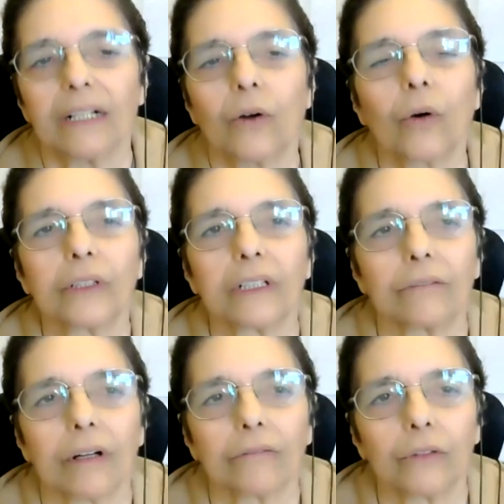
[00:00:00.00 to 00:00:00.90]
can call it
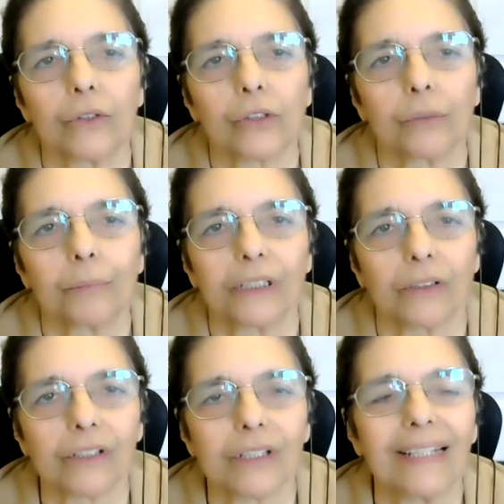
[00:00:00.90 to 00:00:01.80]
a revolution,
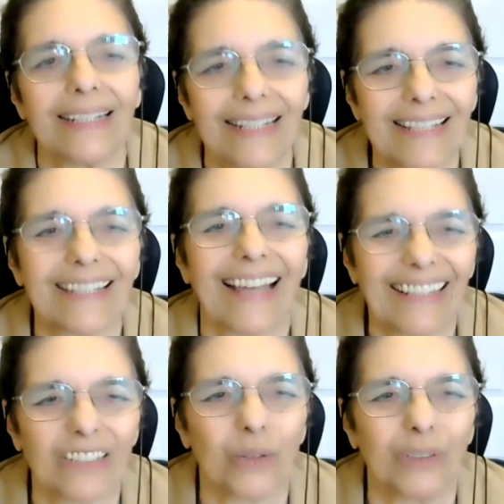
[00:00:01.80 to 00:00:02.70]
because it is
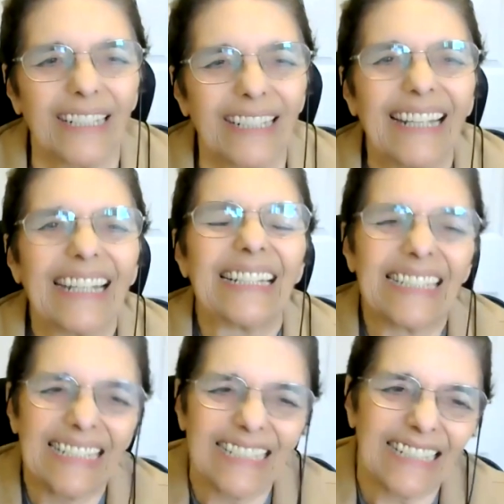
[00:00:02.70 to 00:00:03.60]
actually
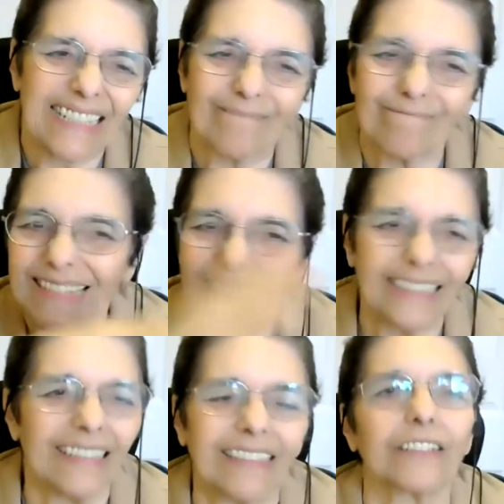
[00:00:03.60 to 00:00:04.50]

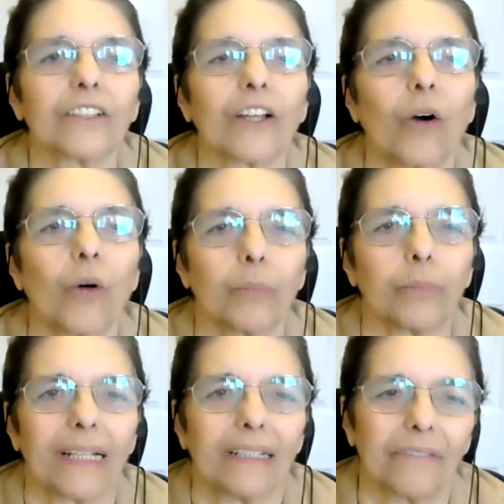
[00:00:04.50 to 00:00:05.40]
tilting the whole
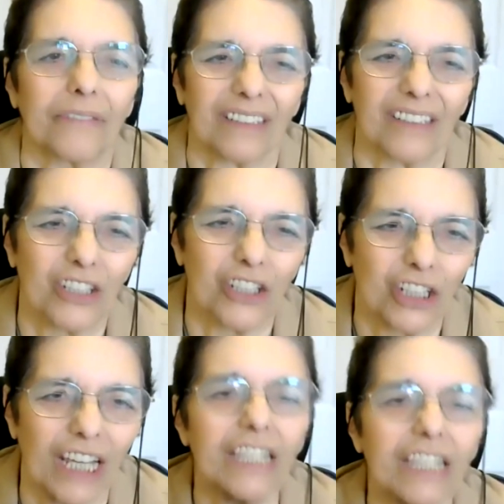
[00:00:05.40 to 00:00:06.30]
playing field,
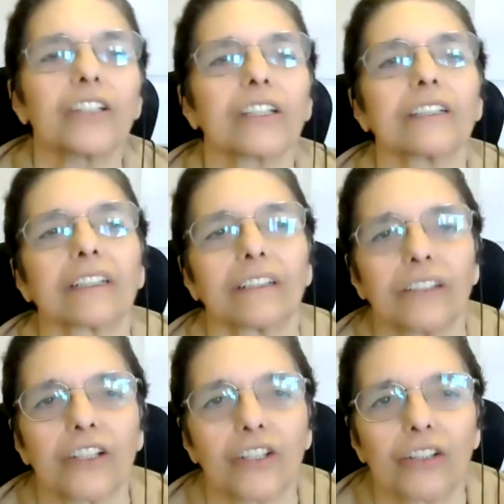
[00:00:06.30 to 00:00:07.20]
changing the
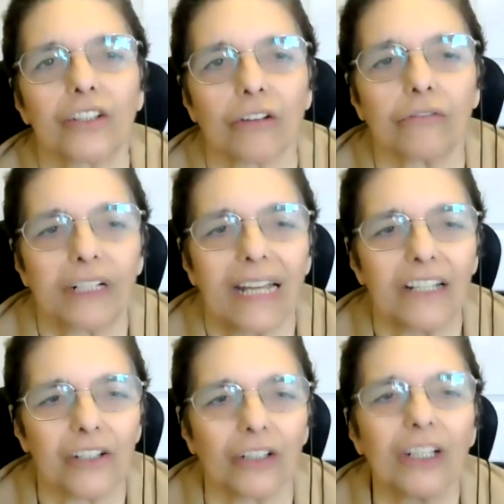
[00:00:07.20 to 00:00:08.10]
conditions of
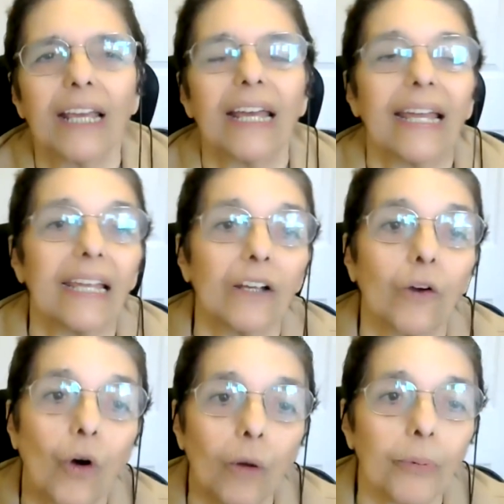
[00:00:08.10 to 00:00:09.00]
relation,
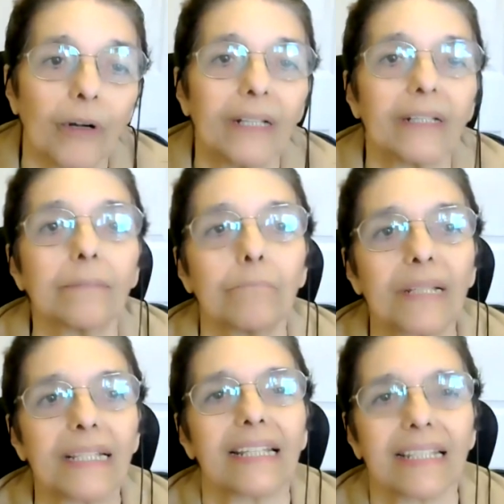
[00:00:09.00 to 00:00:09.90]
incorporating
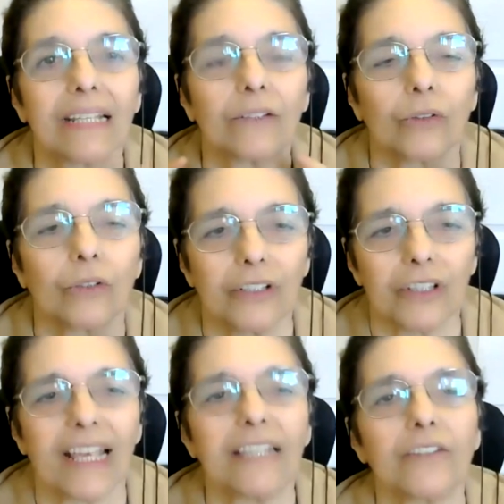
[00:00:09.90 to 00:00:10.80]
business into
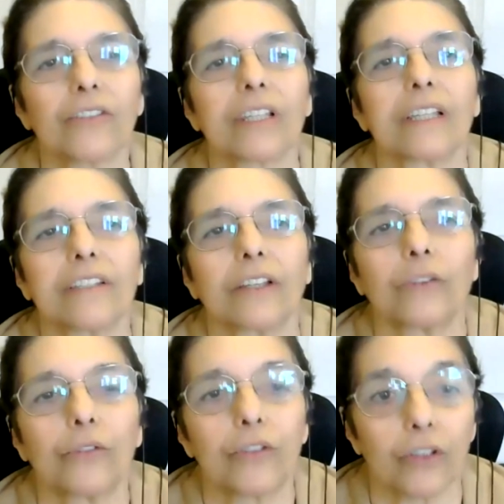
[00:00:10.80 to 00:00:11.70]
consensus
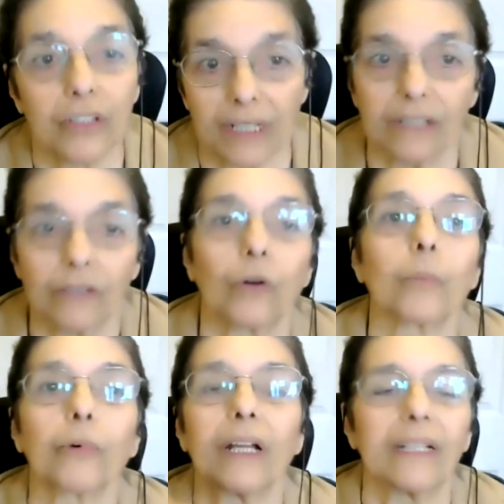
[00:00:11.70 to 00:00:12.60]
institutions, and
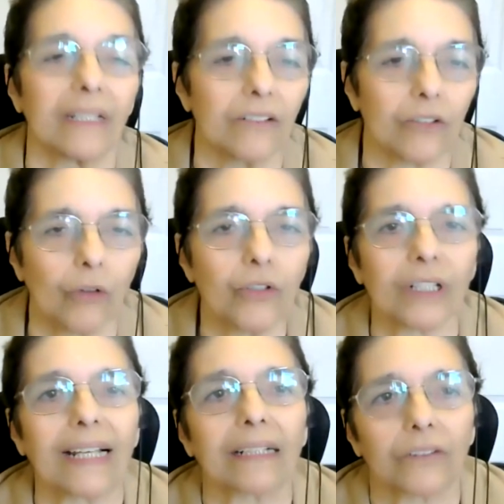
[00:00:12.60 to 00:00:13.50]
incorporating
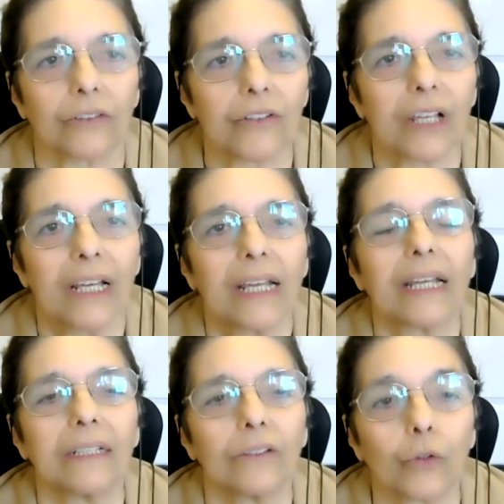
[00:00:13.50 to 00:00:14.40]
social actors
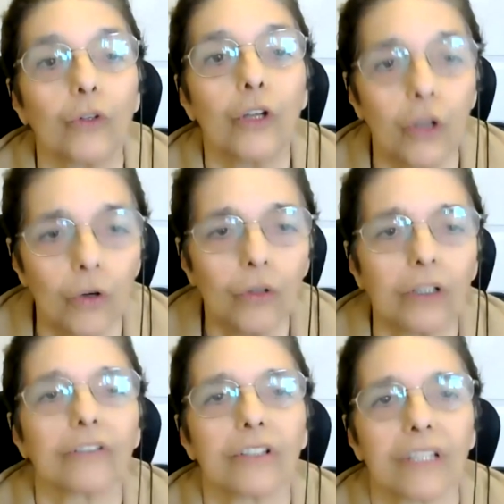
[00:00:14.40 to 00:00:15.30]
into new
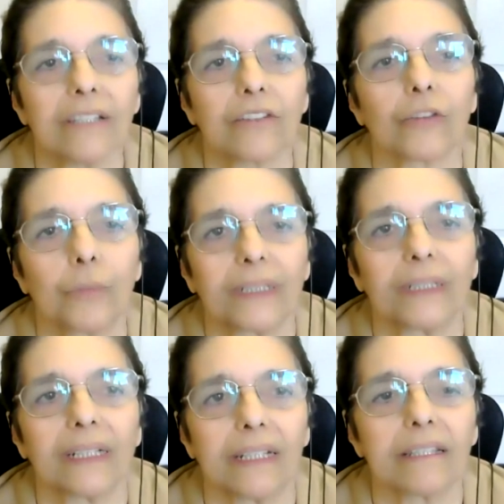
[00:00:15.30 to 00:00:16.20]
consensus
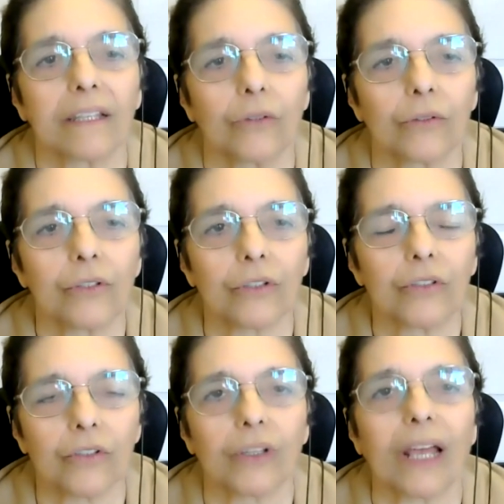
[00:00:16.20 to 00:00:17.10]
building
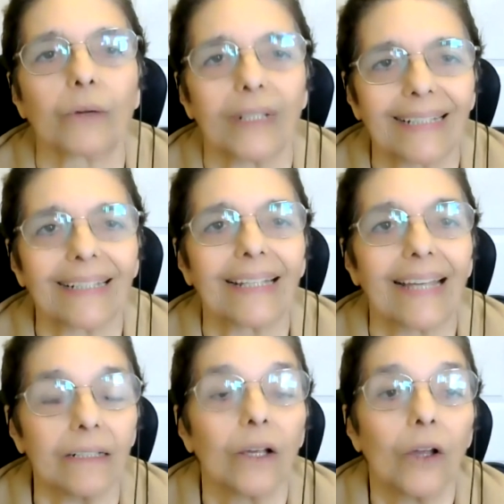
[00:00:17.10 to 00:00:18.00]
institutions so that we can
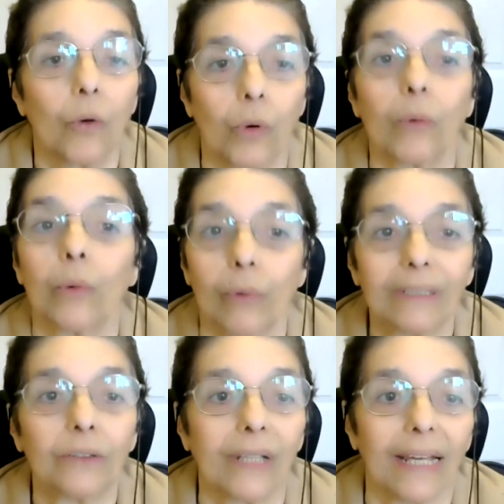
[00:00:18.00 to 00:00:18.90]
get where we
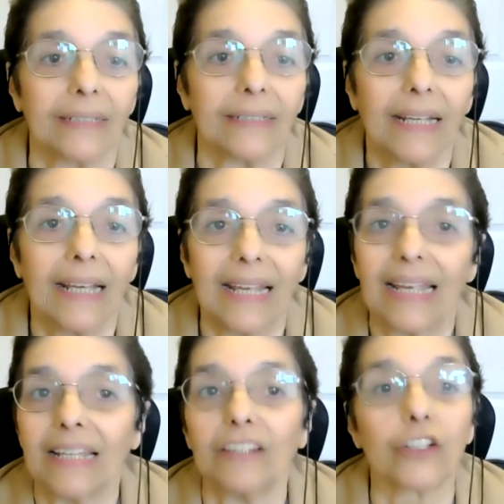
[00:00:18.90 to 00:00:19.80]
want to get
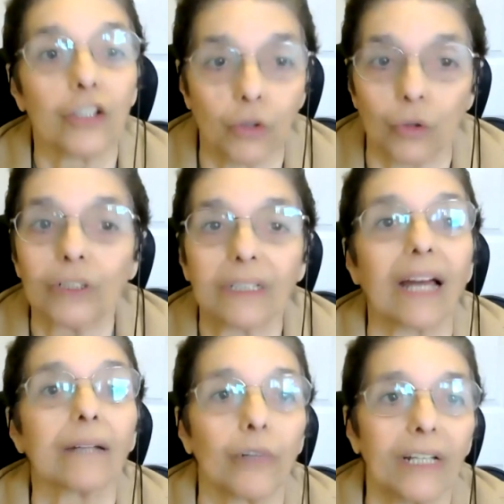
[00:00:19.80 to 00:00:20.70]
in the short
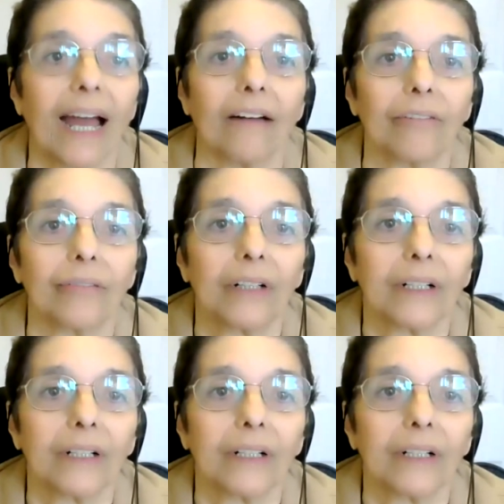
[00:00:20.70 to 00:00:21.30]
time we have.